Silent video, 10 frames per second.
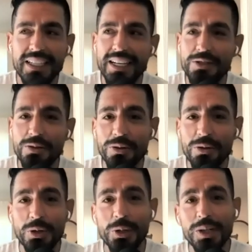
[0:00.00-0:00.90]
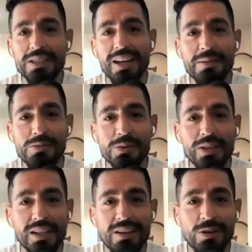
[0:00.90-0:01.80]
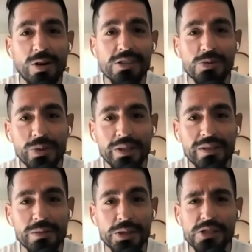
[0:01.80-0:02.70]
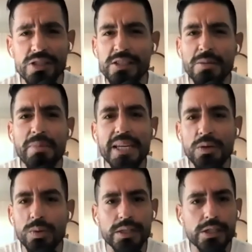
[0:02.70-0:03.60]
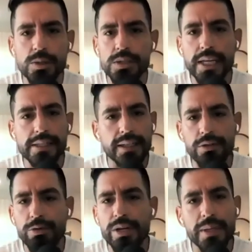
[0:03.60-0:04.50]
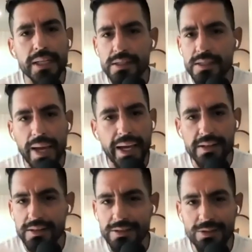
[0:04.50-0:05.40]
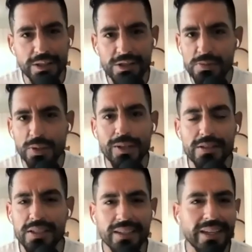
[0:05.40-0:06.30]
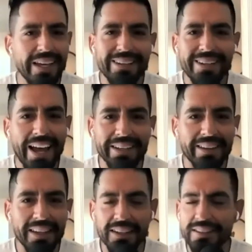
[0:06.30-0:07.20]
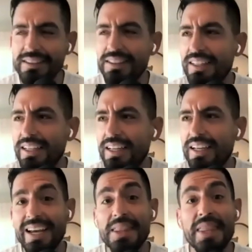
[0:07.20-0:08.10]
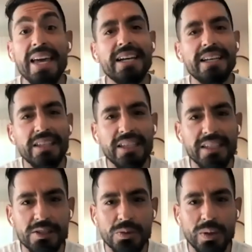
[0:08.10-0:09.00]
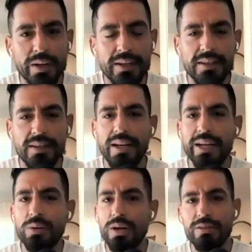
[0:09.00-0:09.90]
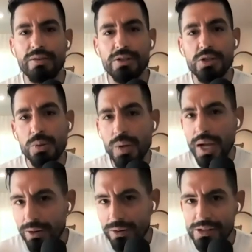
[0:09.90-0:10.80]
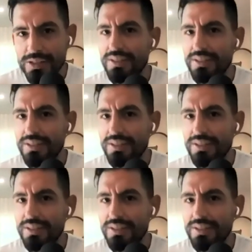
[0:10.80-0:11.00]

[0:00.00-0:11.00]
I do the New York Times crossword, which is, it's a mini one. So it takes like 3 minutes max, it's really small. It's like 9 things. And then I lean into work. I work for 2 hours.